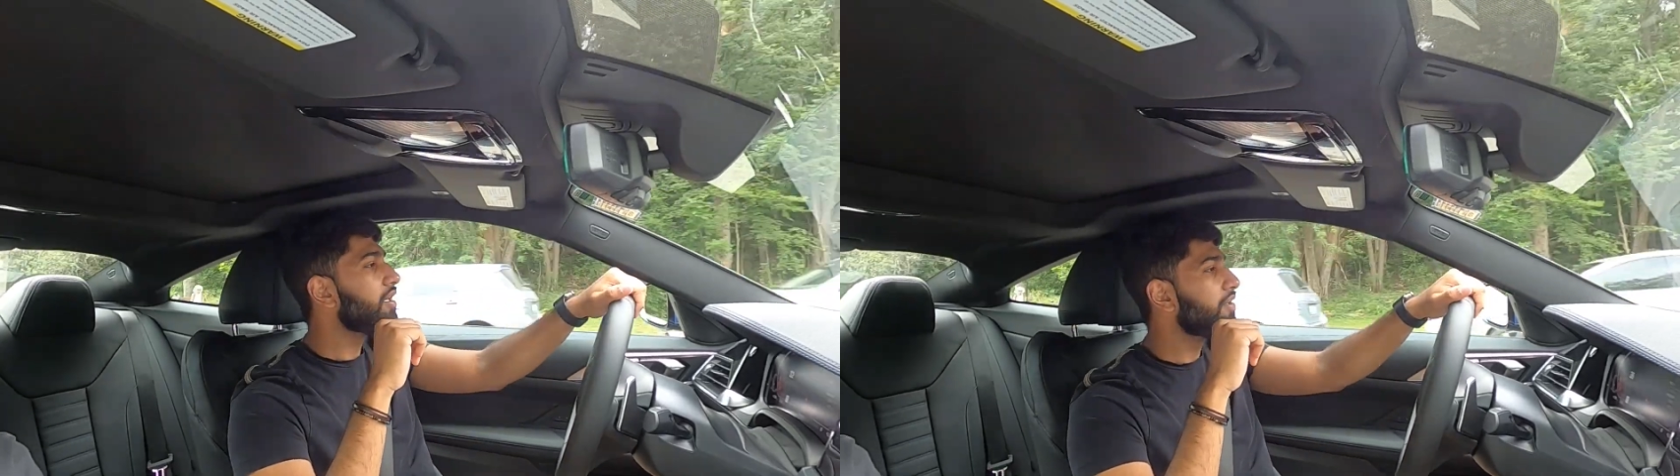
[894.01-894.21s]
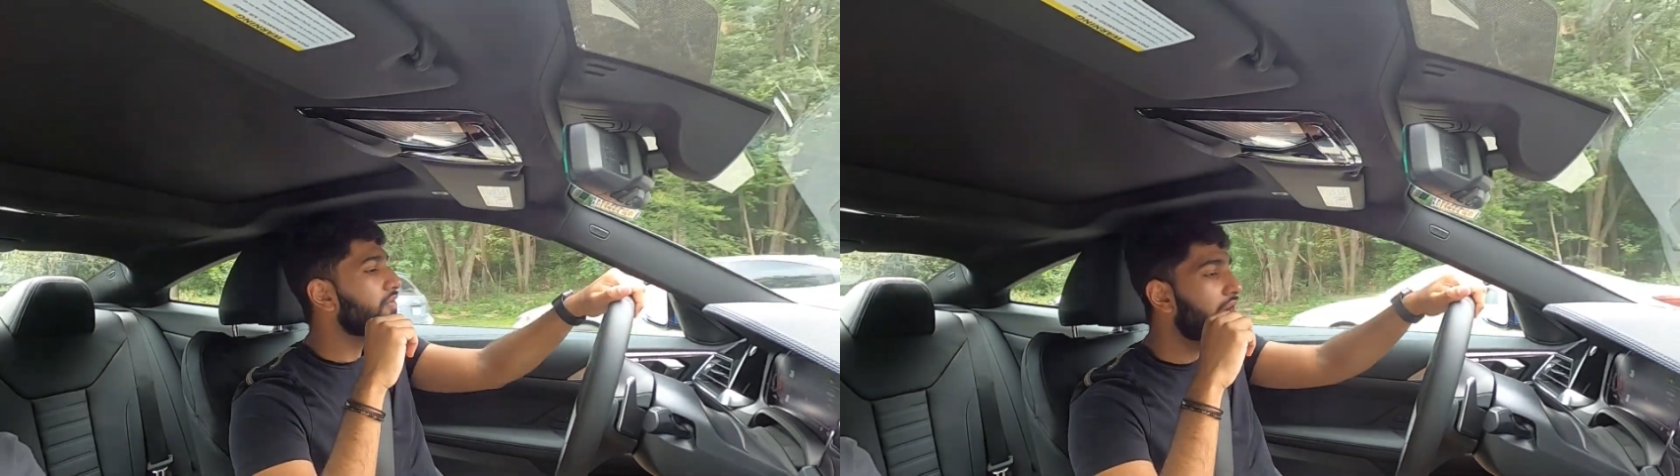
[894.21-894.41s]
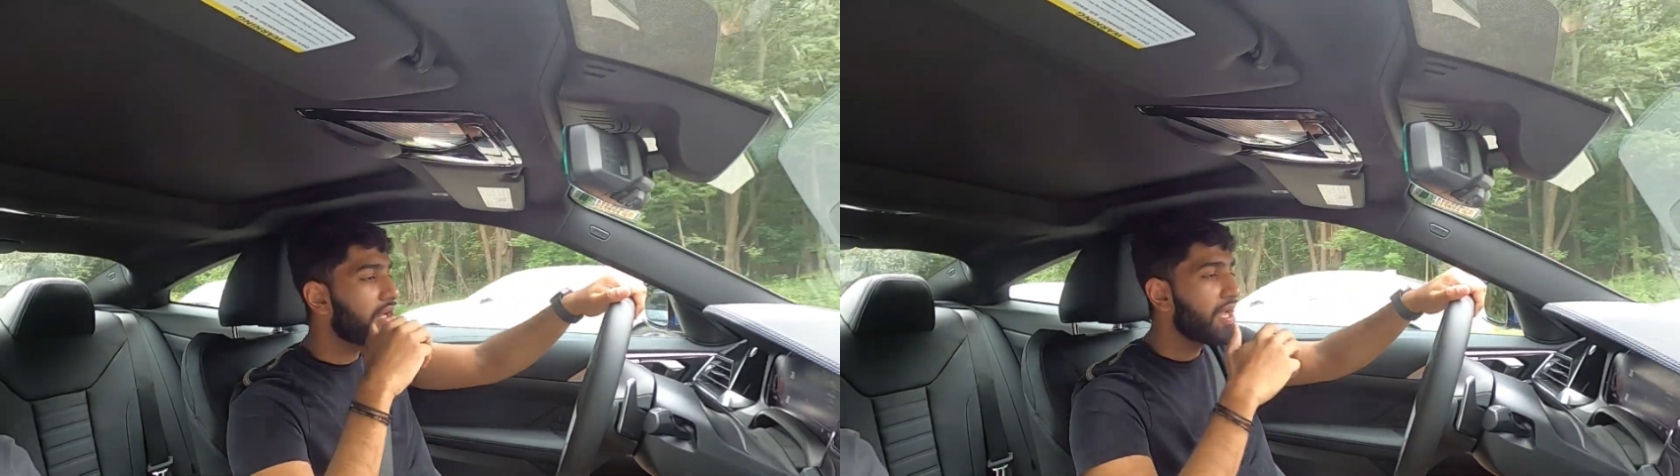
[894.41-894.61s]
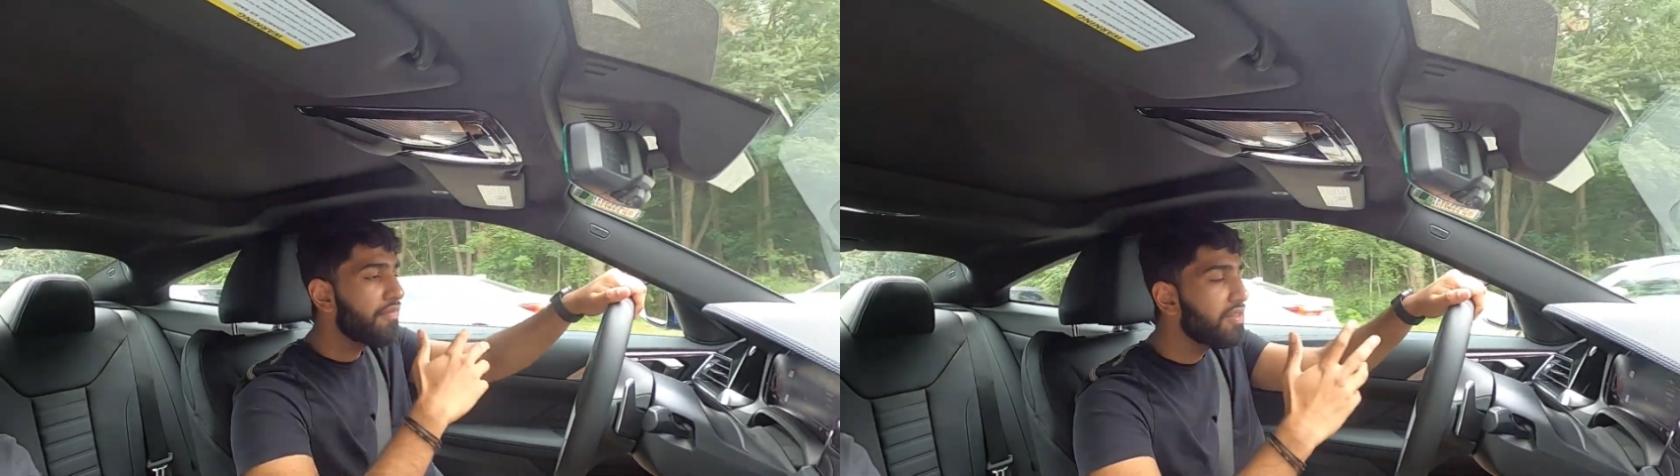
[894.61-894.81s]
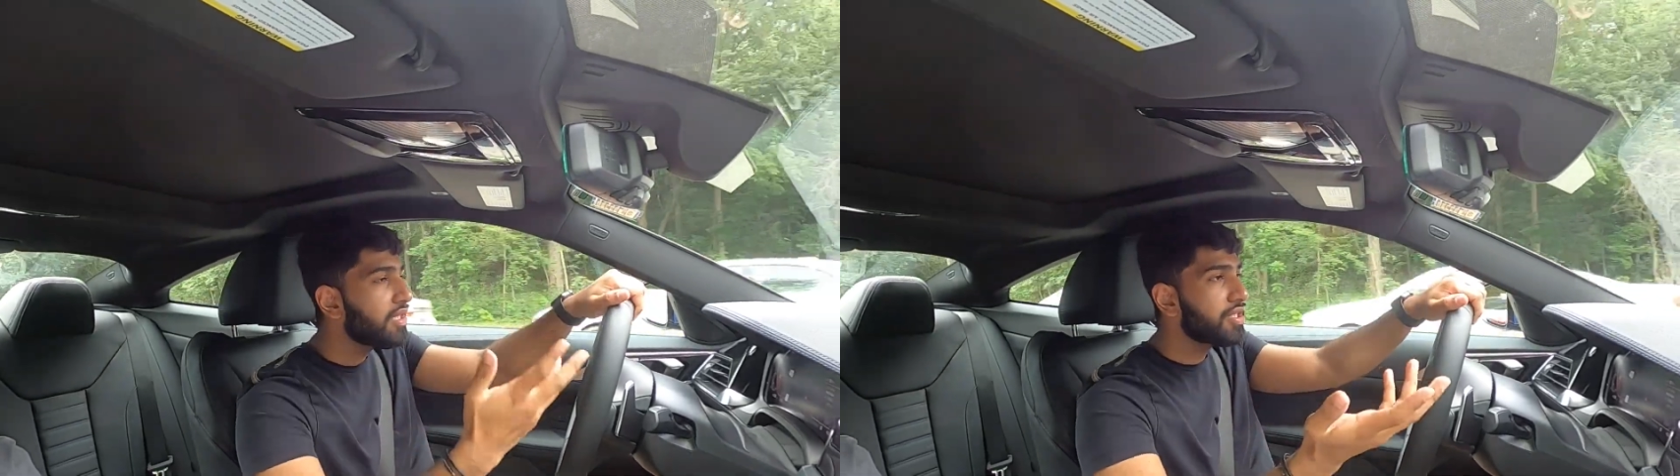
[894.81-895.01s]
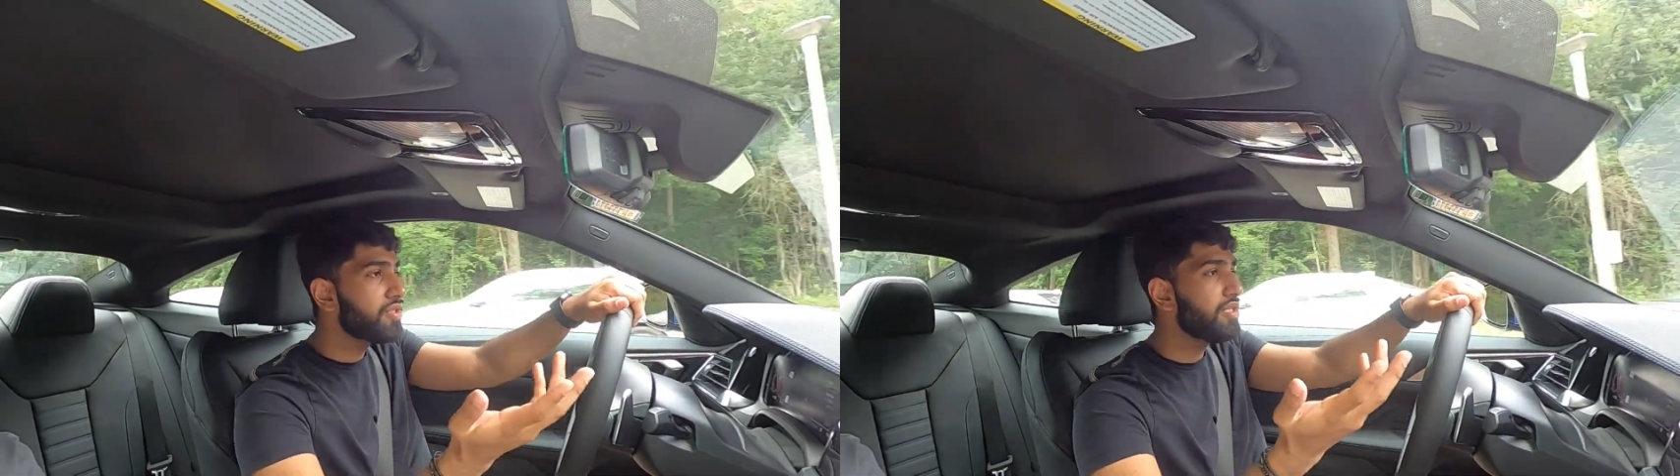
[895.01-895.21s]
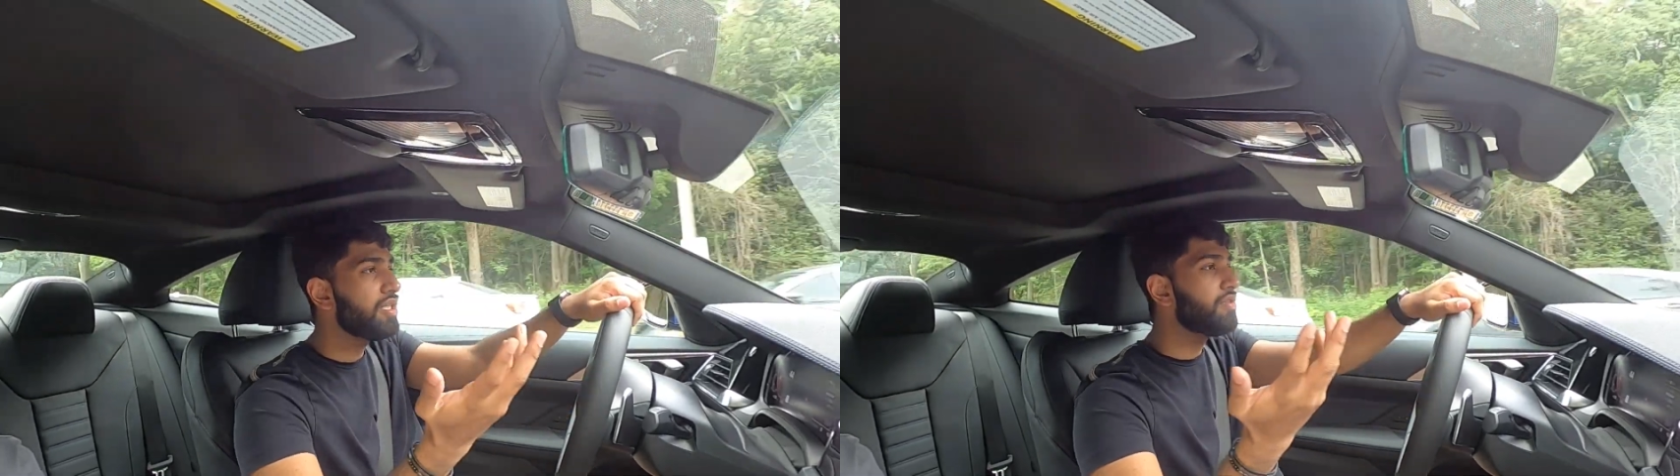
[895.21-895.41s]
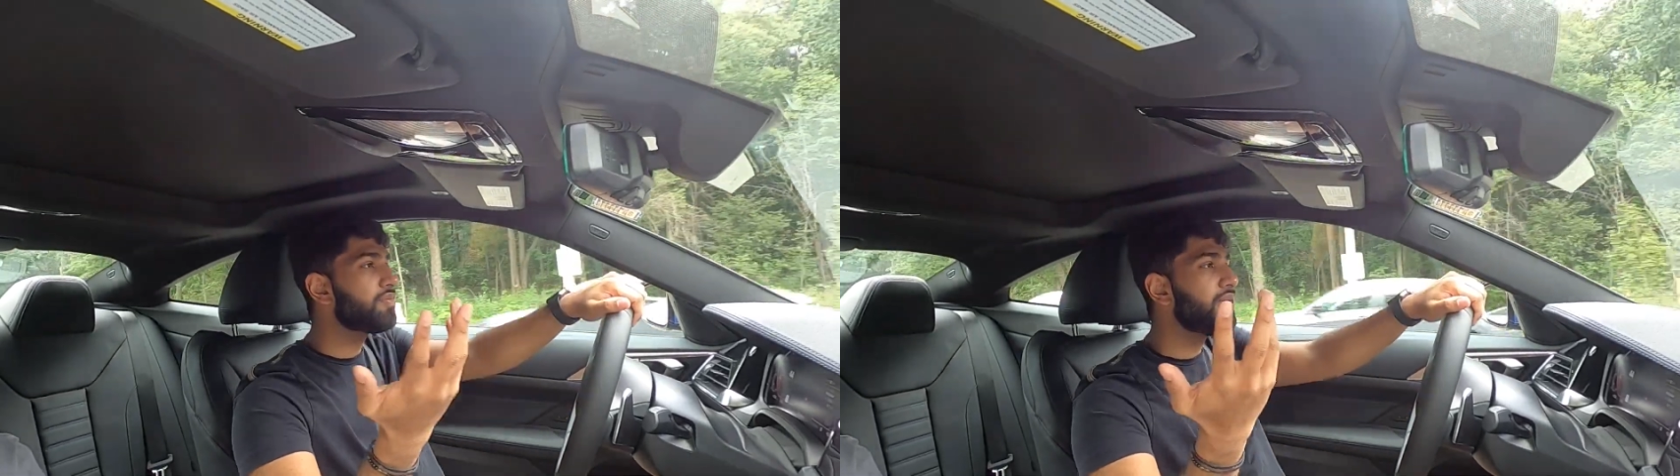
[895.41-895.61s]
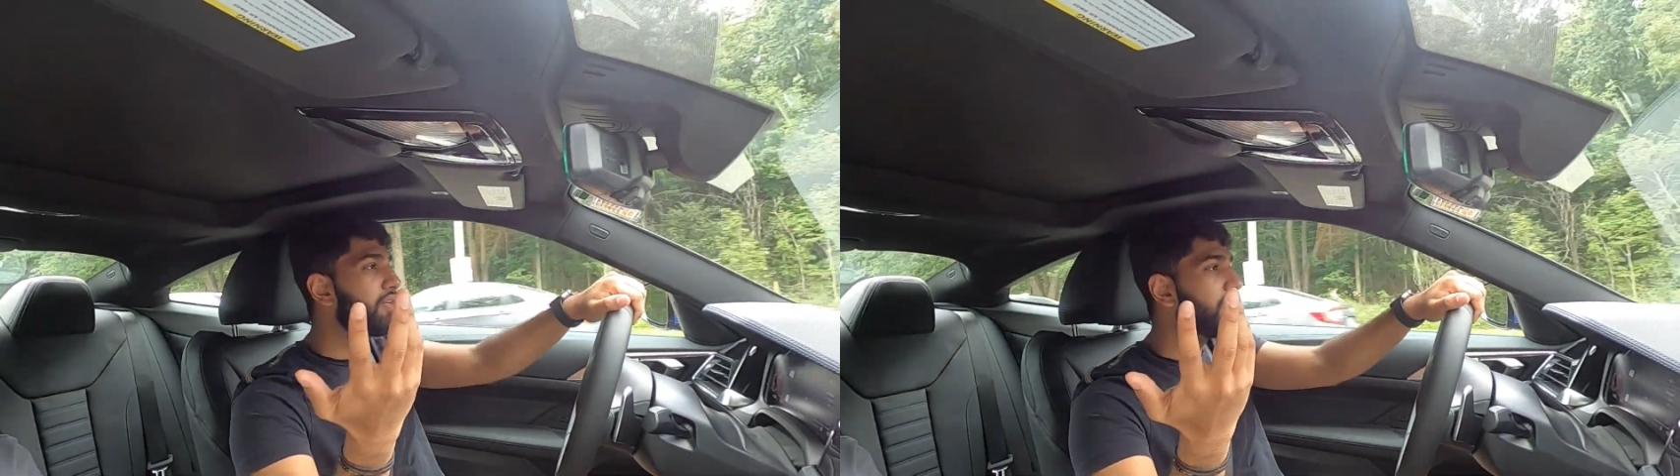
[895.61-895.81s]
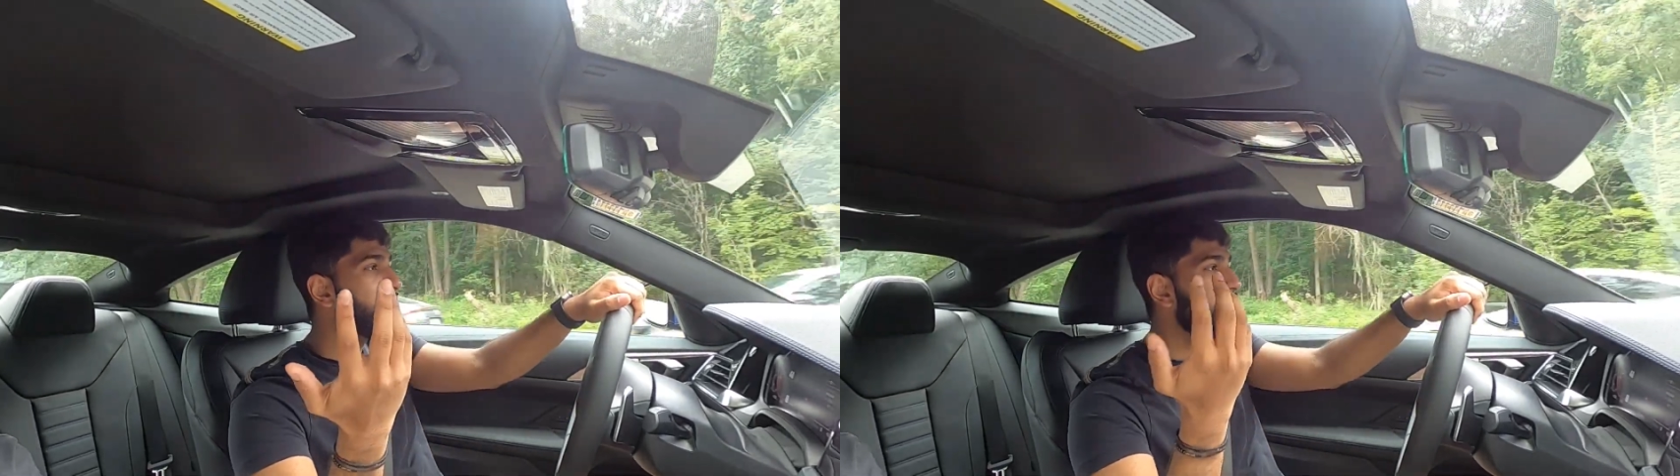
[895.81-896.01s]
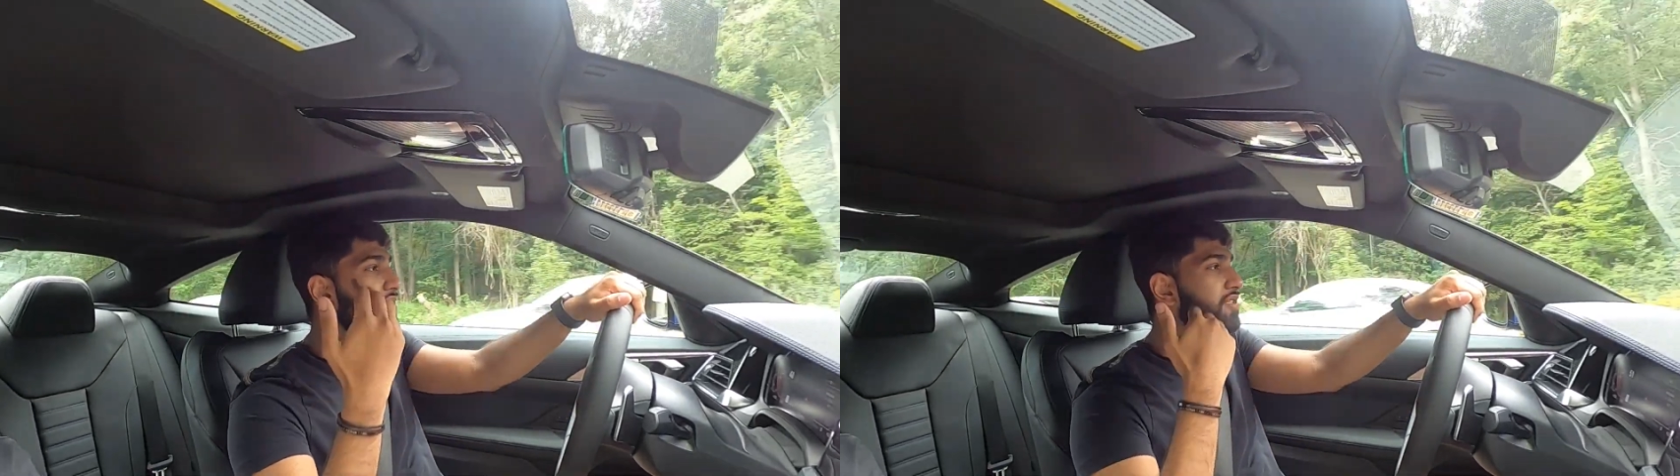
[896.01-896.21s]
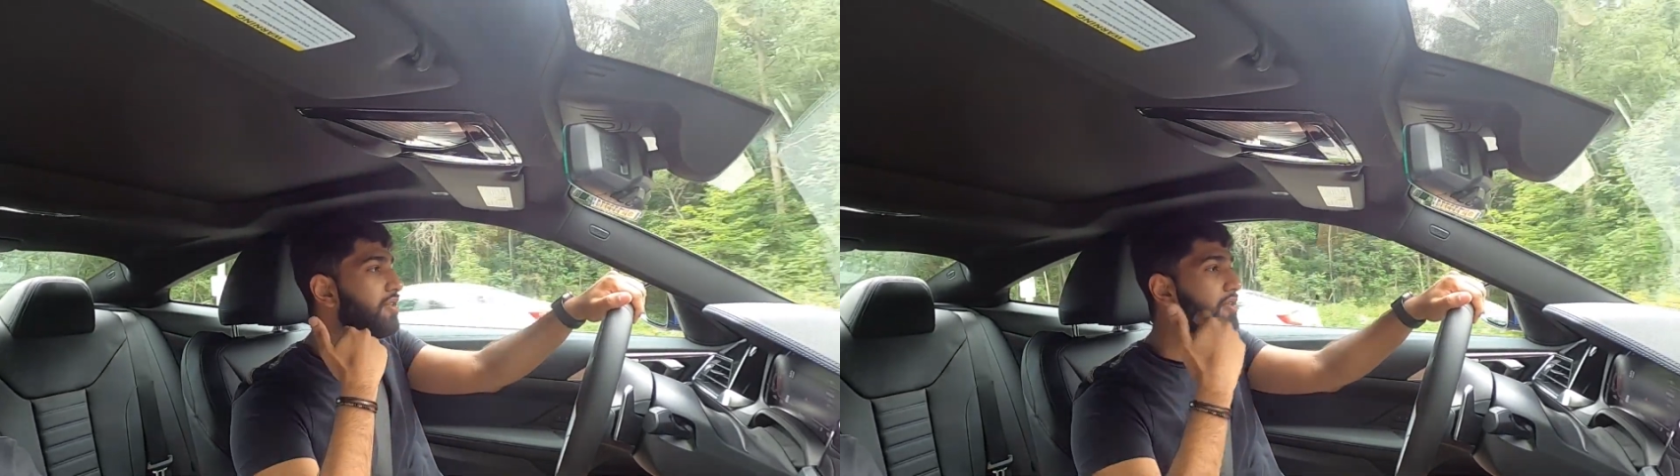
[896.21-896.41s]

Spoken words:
You've got everything that you need to make your life easier,